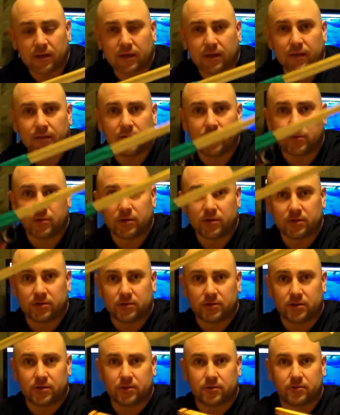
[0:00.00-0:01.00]
And then what
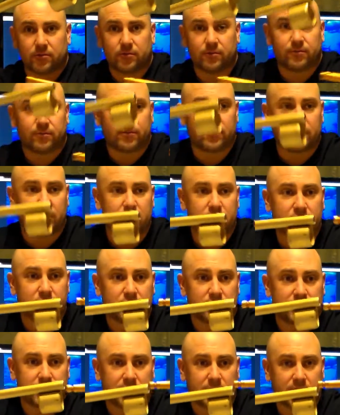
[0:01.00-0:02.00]
you'll do is
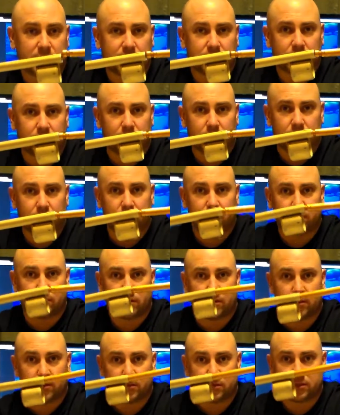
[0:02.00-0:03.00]
you'll take your
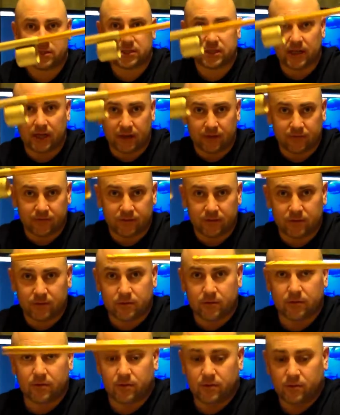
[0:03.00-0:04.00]
shaft,
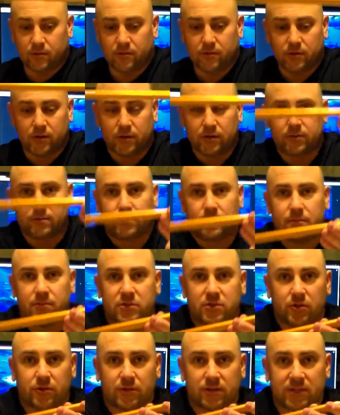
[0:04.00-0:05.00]
right? I'll
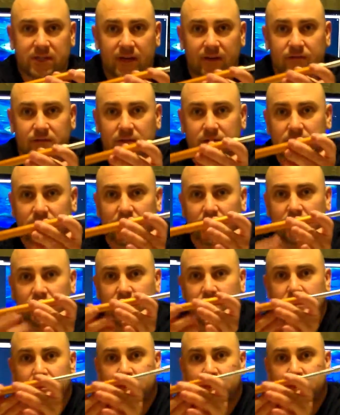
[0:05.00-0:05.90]
show you what the shaft looks like.